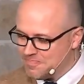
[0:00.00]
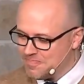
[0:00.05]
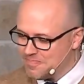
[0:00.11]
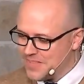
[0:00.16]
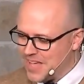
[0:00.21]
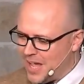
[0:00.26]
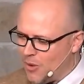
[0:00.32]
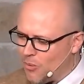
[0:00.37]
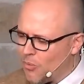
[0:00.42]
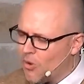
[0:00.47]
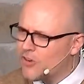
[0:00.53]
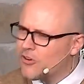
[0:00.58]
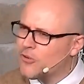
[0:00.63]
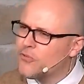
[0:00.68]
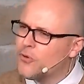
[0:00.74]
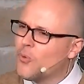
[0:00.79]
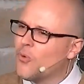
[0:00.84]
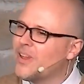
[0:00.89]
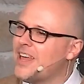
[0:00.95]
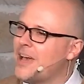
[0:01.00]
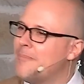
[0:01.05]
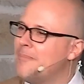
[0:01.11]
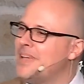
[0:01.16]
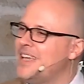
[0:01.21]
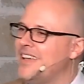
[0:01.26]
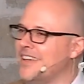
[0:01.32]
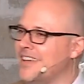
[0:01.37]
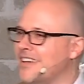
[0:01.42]
How wonderful will that
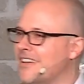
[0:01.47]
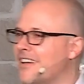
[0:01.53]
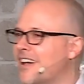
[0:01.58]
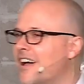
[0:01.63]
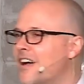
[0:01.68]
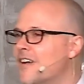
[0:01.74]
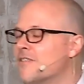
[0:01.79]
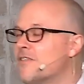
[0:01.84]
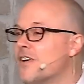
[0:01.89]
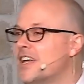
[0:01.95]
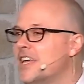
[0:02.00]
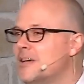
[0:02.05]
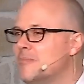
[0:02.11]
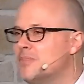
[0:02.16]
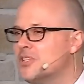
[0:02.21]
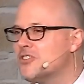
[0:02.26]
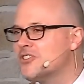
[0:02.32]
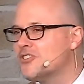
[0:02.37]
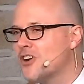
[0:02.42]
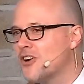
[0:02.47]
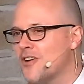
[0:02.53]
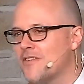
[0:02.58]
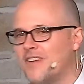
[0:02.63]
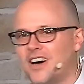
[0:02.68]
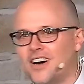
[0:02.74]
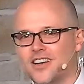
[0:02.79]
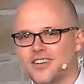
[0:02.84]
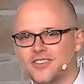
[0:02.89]
be? For him to serve
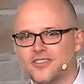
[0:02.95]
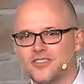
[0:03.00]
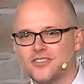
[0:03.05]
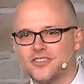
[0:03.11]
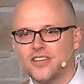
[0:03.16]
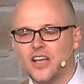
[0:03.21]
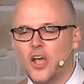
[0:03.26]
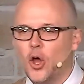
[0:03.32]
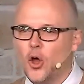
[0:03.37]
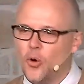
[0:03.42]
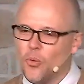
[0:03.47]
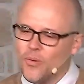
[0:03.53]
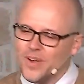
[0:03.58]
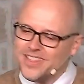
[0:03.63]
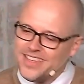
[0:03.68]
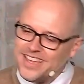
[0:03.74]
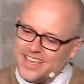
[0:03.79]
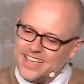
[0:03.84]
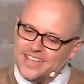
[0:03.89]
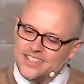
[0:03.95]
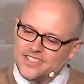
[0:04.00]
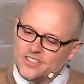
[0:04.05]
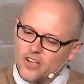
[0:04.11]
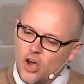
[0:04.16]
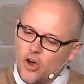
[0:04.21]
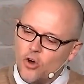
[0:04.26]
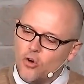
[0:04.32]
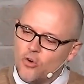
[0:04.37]
us with his
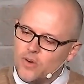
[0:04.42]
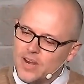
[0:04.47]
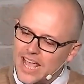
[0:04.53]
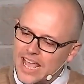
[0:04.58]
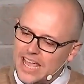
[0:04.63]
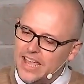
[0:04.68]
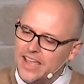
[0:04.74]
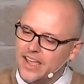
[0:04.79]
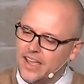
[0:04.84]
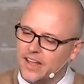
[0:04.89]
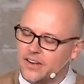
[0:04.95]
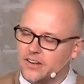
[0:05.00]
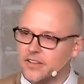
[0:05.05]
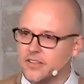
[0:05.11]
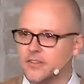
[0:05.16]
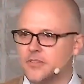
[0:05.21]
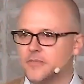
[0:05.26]
own hand.